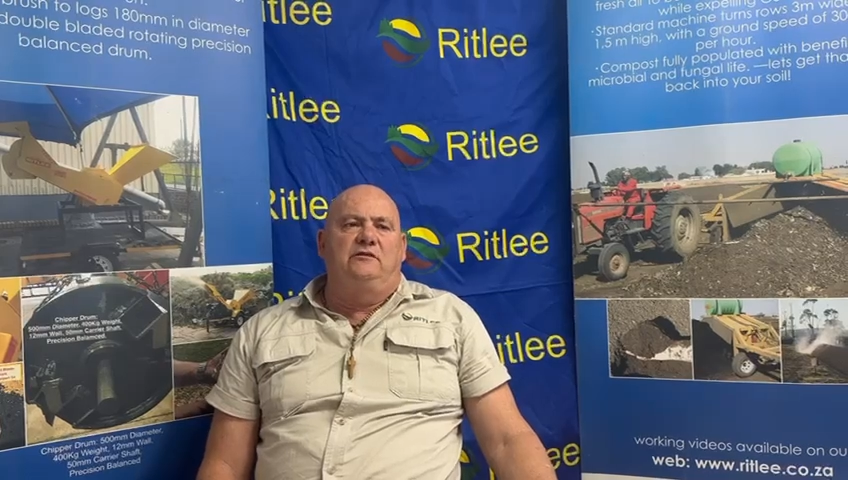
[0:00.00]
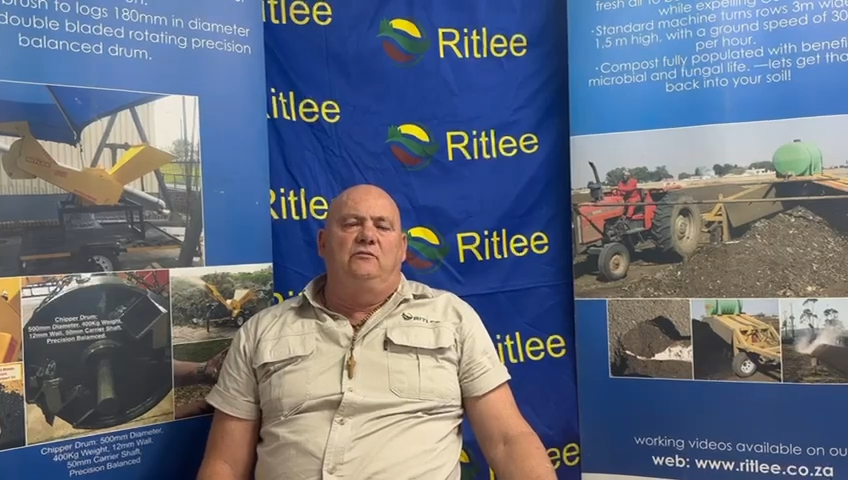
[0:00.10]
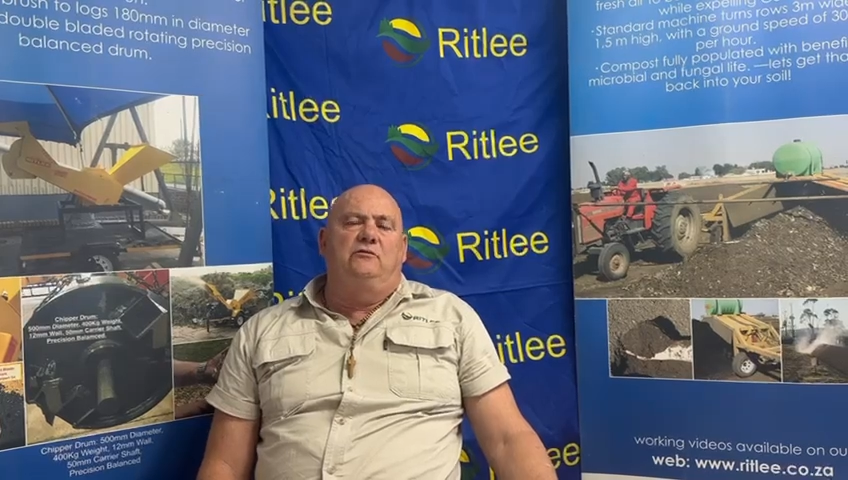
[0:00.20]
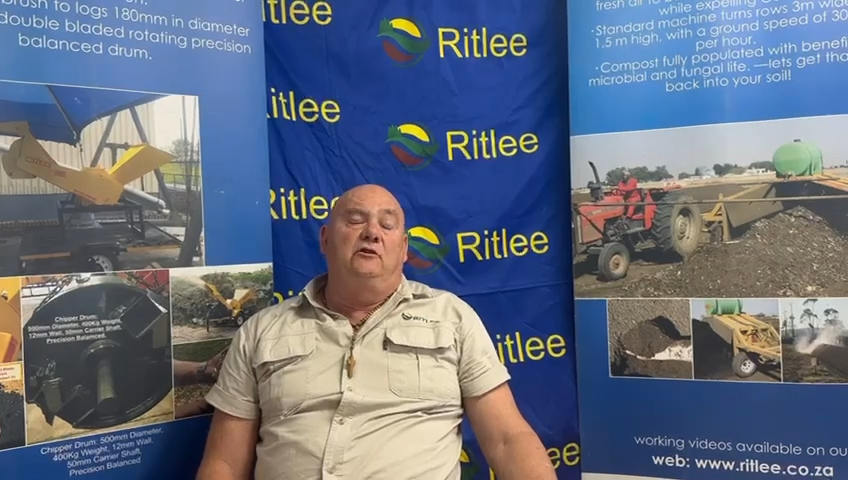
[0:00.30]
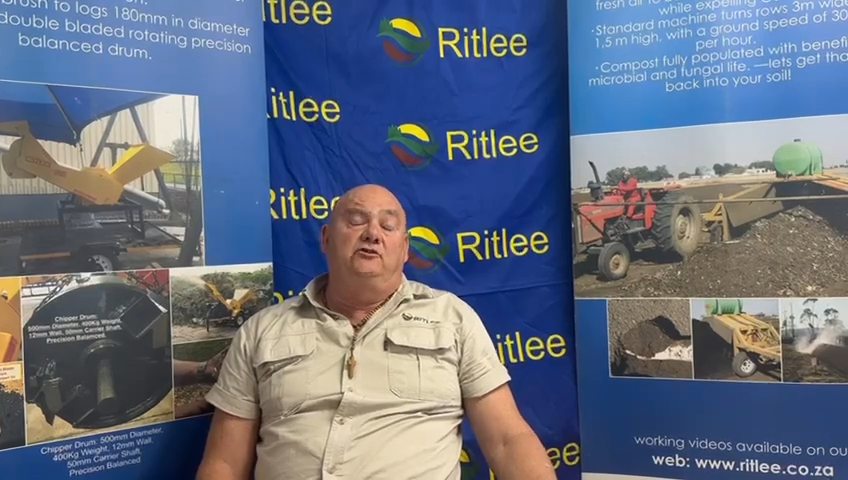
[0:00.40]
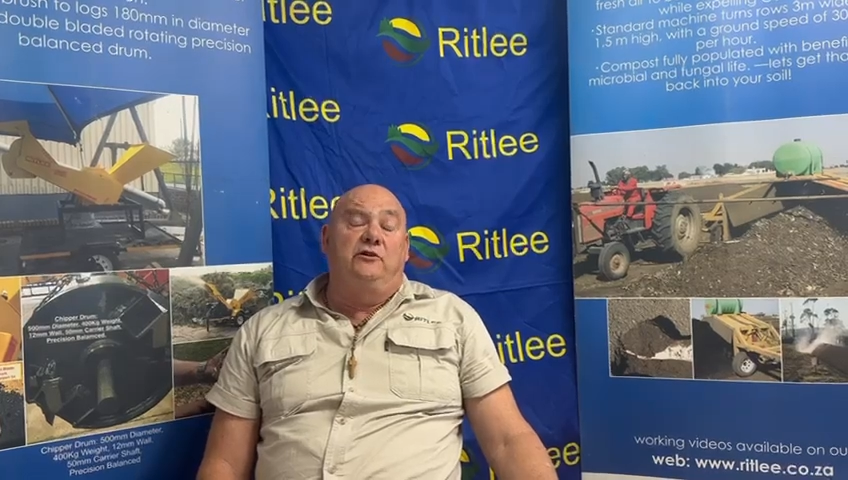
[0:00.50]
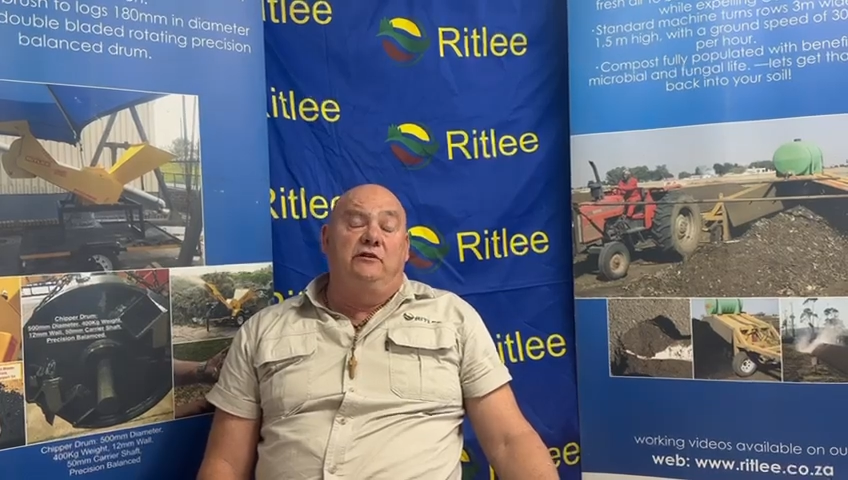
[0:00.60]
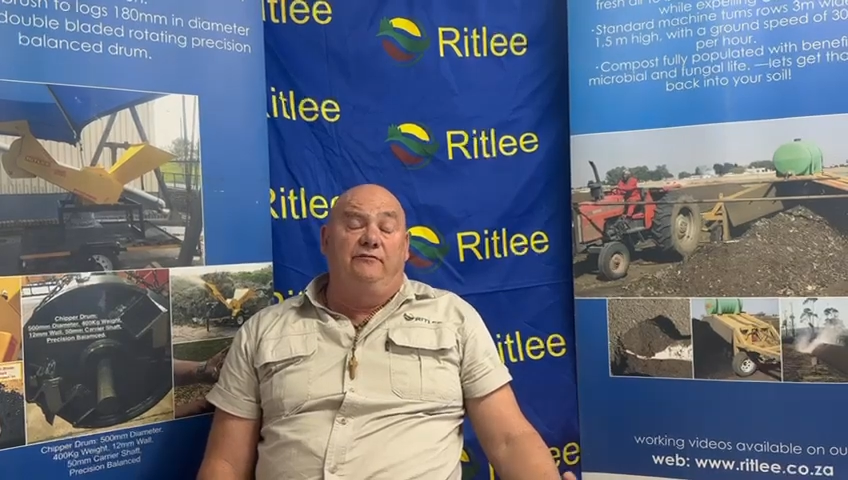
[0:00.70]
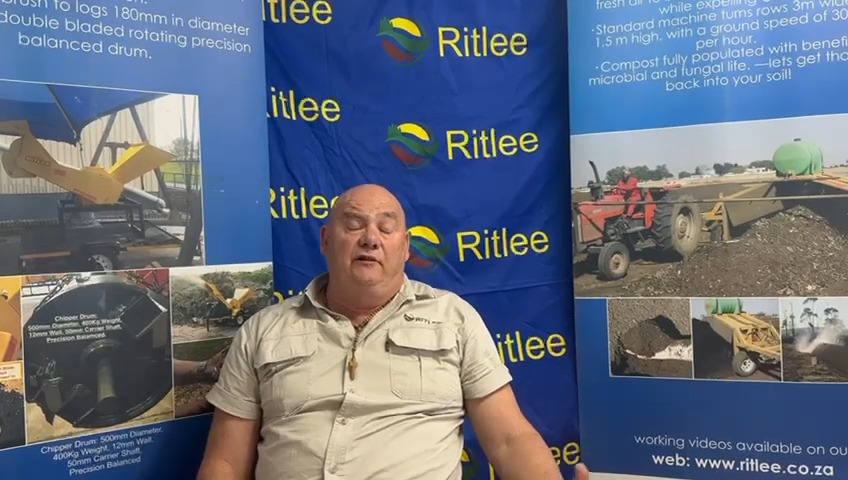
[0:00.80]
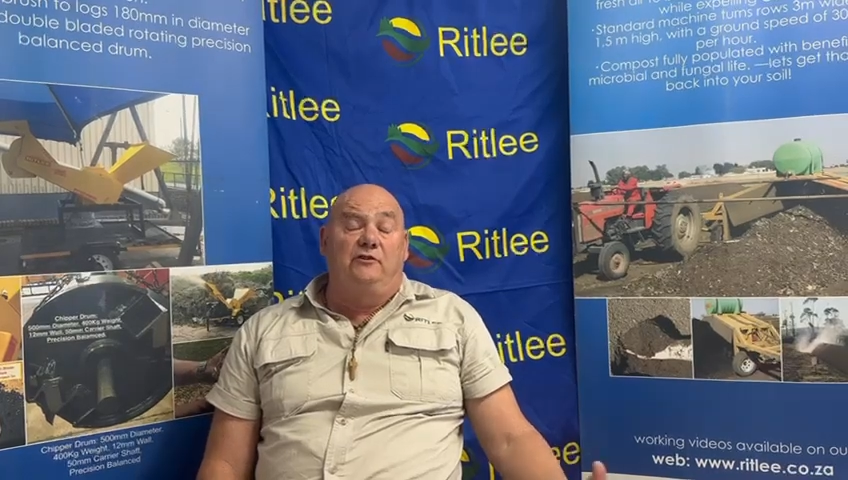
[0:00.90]
well, not during
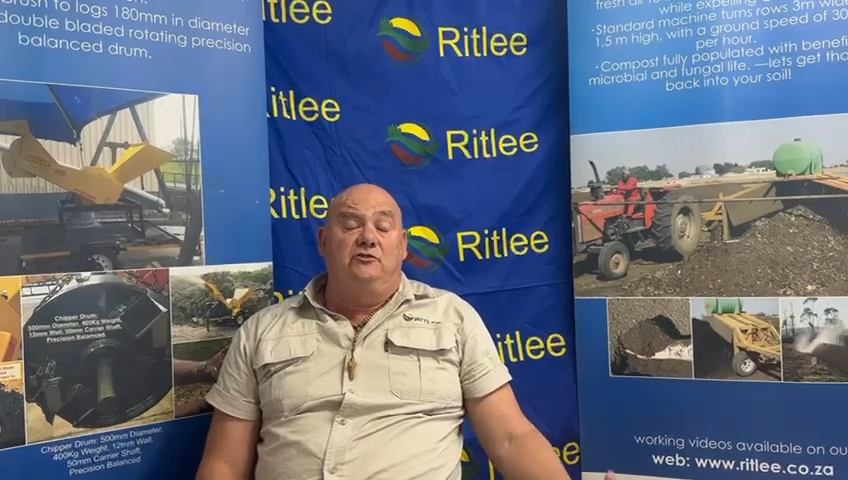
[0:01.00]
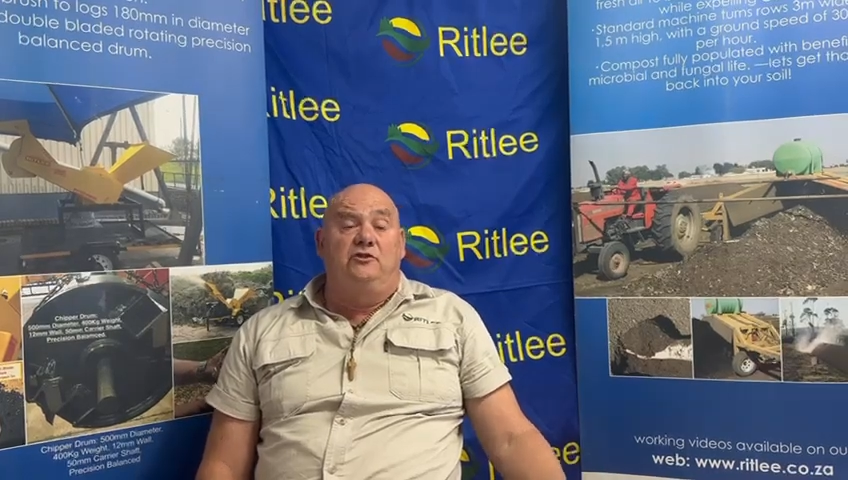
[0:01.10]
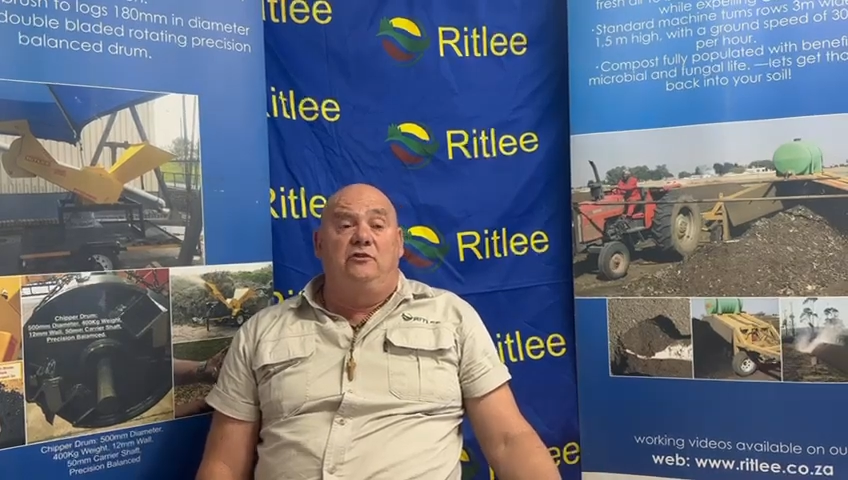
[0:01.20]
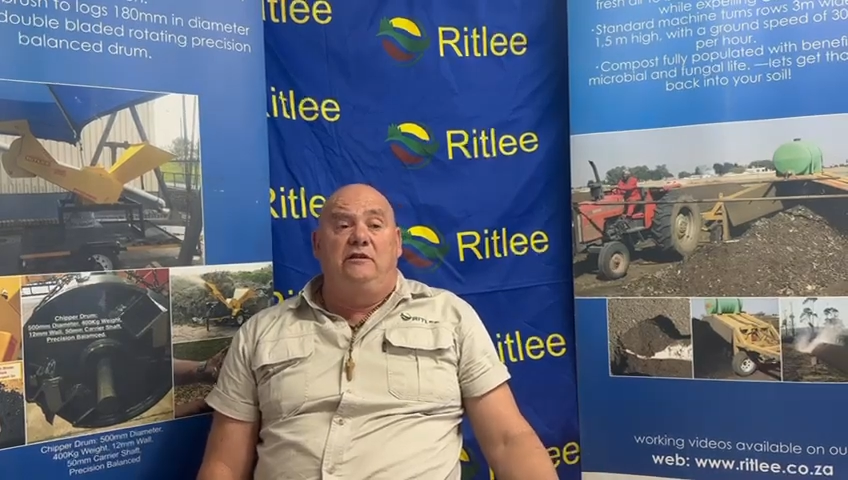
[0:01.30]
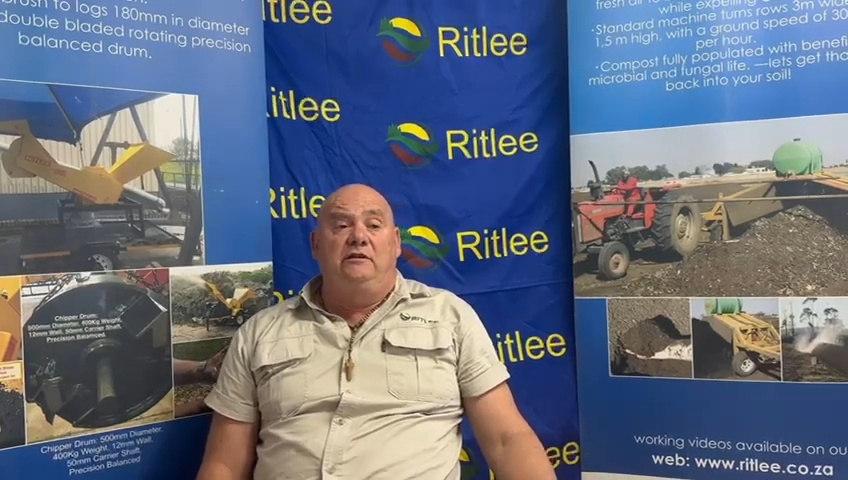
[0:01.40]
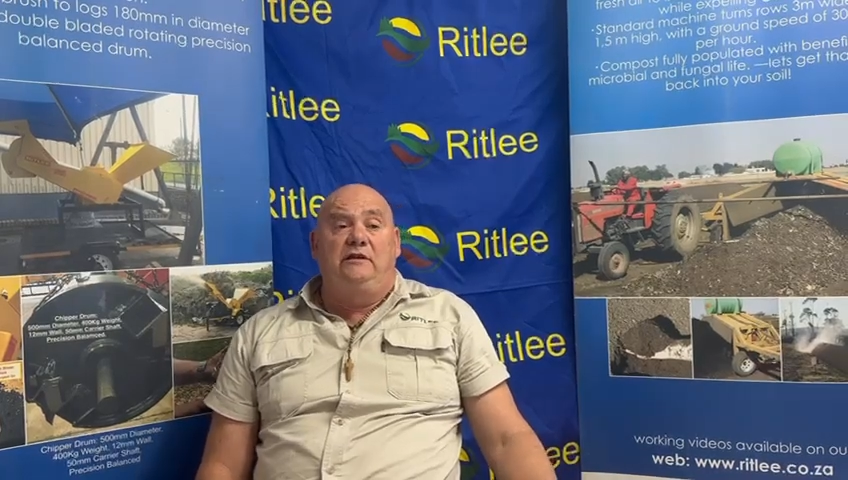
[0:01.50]
the floods, during